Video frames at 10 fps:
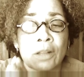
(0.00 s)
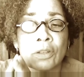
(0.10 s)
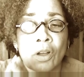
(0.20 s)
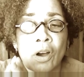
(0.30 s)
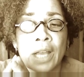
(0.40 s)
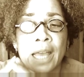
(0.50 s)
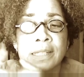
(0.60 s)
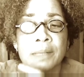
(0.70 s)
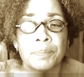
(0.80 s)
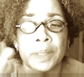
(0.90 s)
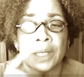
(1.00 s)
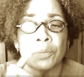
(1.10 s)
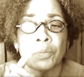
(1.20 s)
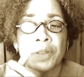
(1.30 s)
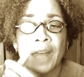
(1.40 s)
long has it
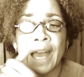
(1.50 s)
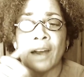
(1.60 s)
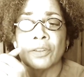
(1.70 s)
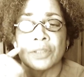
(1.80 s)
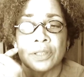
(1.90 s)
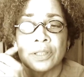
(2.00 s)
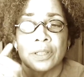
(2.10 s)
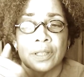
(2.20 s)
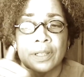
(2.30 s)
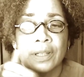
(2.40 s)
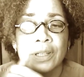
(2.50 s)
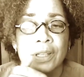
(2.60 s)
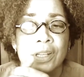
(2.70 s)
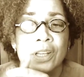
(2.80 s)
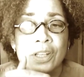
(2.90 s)
been without
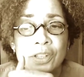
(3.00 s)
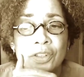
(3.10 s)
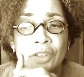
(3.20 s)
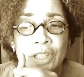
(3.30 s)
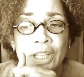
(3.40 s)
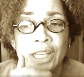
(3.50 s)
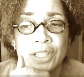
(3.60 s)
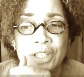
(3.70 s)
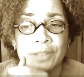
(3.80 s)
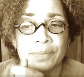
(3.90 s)
circulation,